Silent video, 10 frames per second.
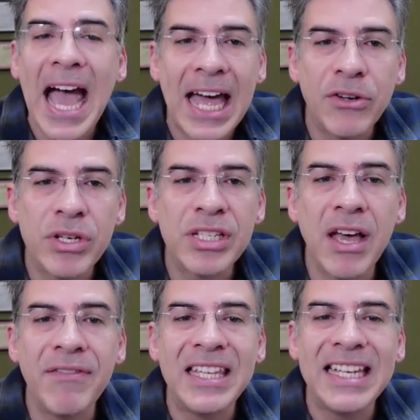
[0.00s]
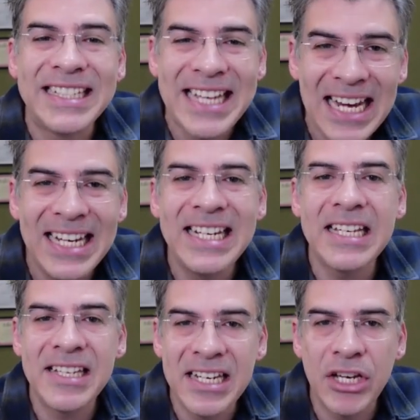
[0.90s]
address of the intended
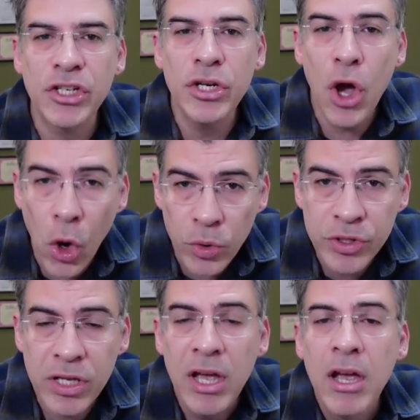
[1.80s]
destination host